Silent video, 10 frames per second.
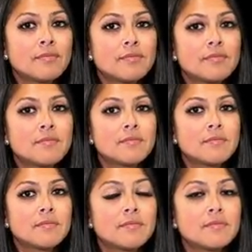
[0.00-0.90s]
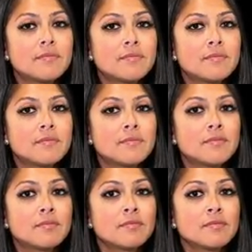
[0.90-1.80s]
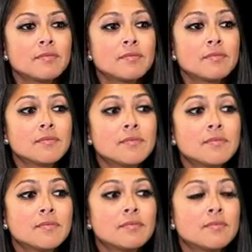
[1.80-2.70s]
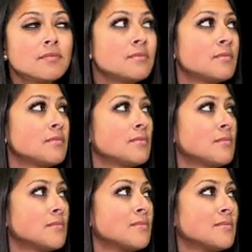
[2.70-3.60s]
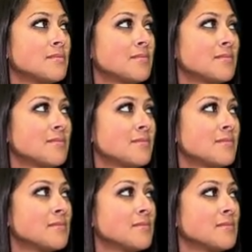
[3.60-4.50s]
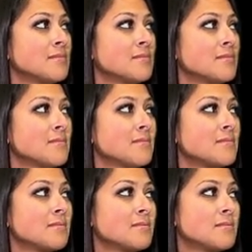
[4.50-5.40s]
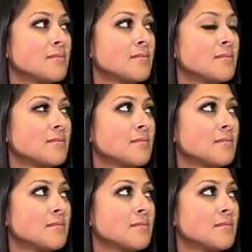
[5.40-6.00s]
The person shown says nothing.